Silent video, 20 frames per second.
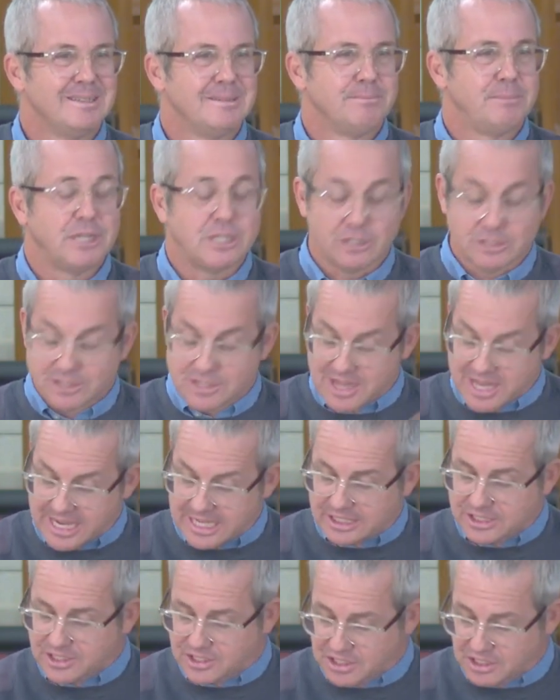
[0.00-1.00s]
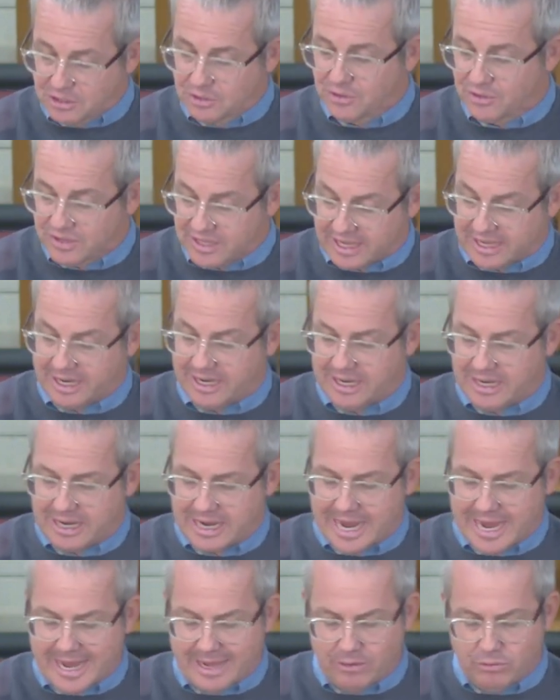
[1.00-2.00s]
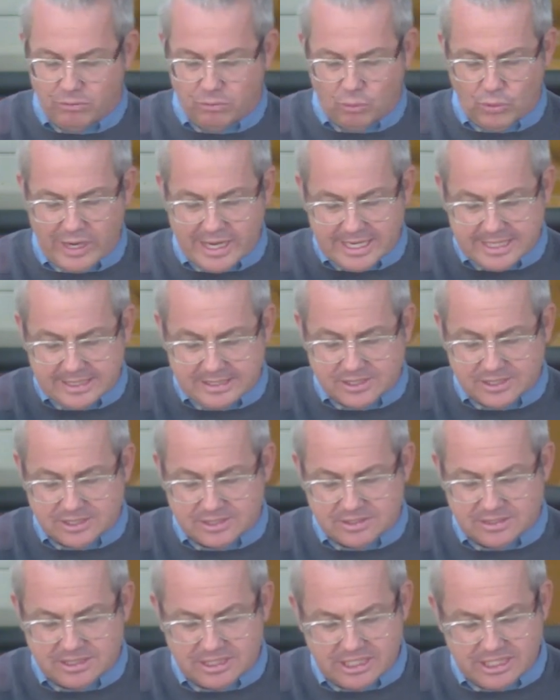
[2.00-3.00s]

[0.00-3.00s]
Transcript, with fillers: Because they're still there, and where's